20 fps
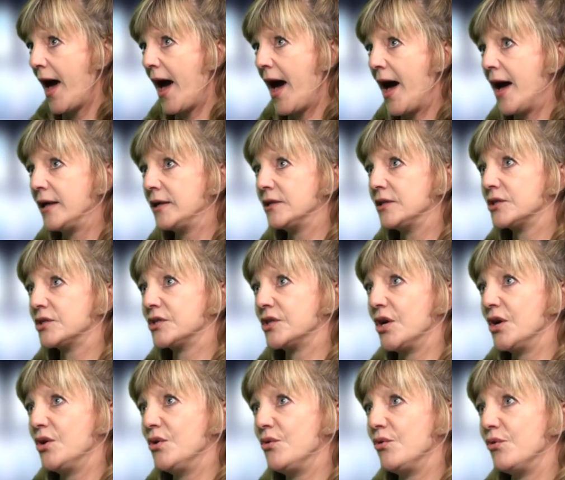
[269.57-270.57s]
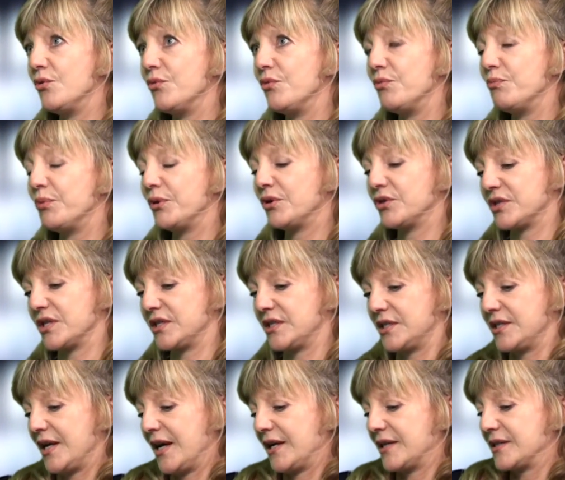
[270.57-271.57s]
And so, because it
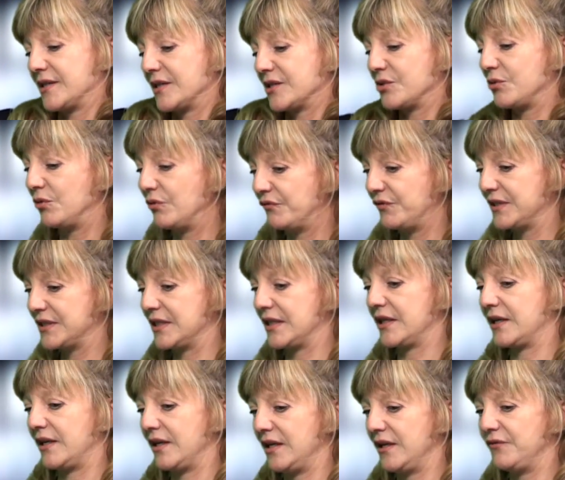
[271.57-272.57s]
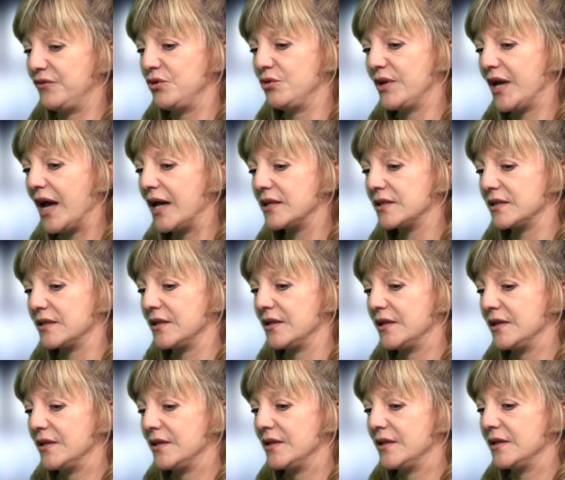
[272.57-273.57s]
attacks us all physically, if you get
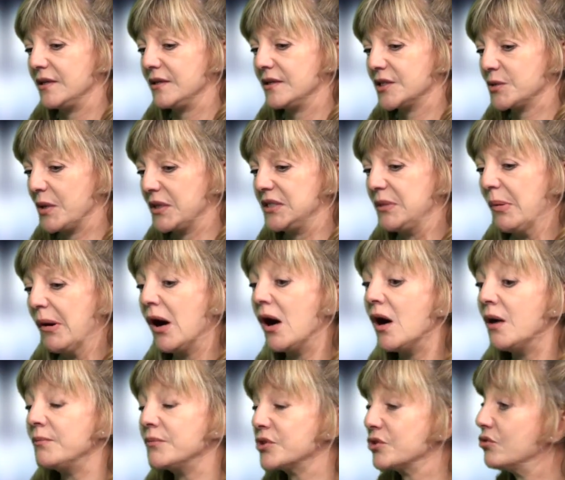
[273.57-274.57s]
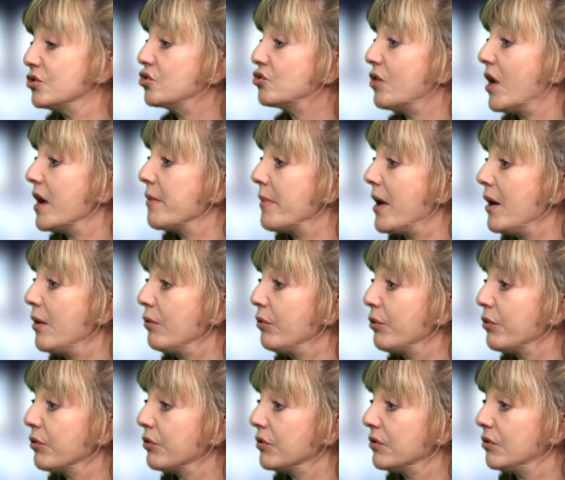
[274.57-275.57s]
sweaty palms or a dry
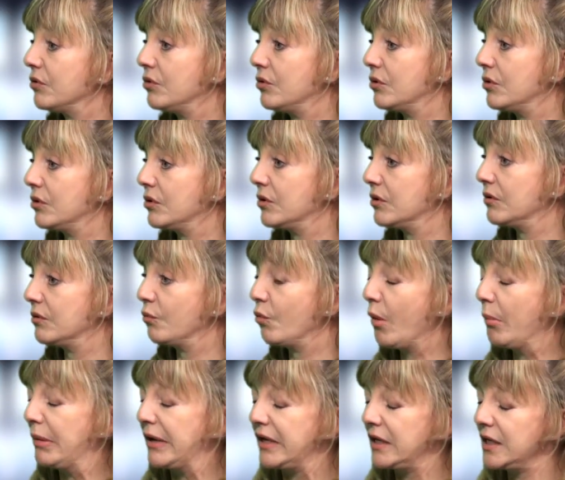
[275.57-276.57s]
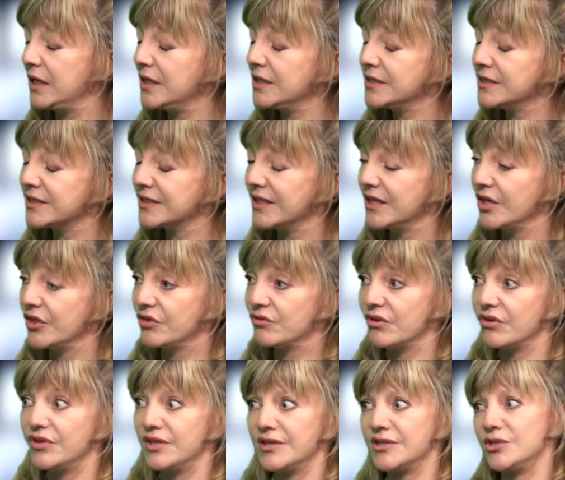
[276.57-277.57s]
mouth or wobbly knees, there
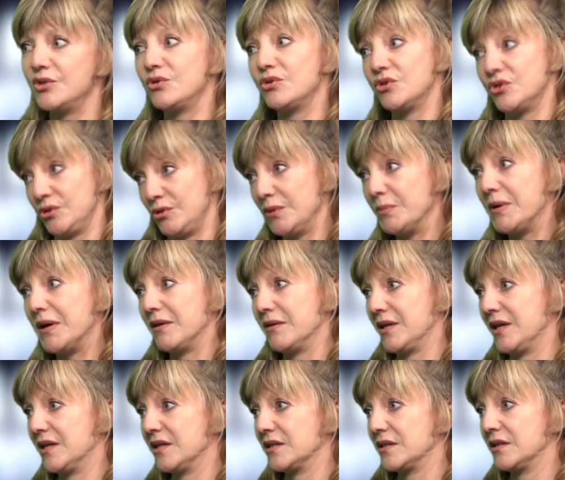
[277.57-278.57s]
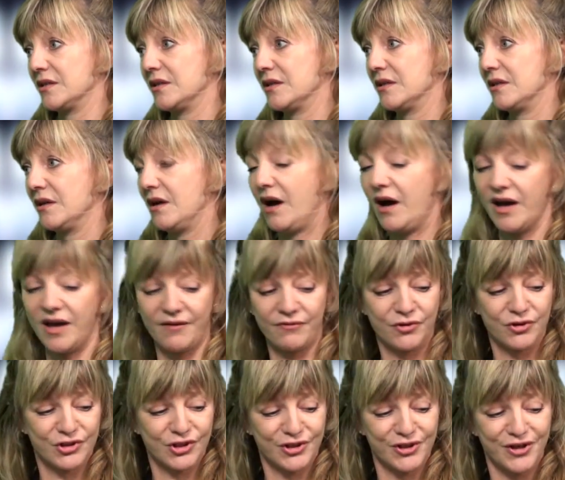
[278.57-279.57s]
are things you can do about that. I have
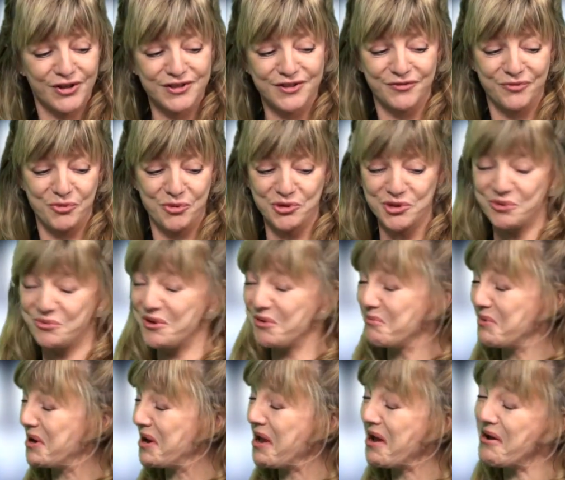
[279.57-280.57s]
got a glass of water with me